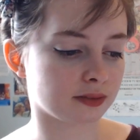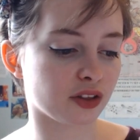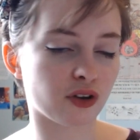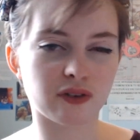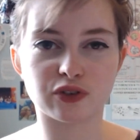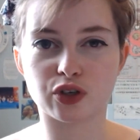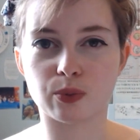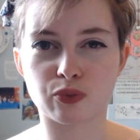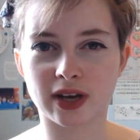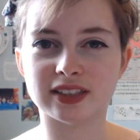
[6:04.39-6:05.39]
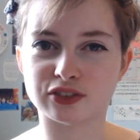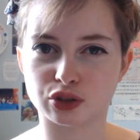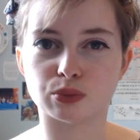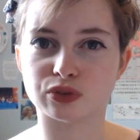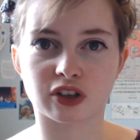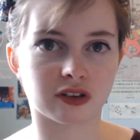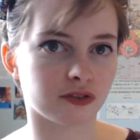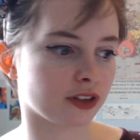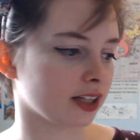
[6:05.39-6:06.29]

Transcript: and they're great for doing brainstorms on and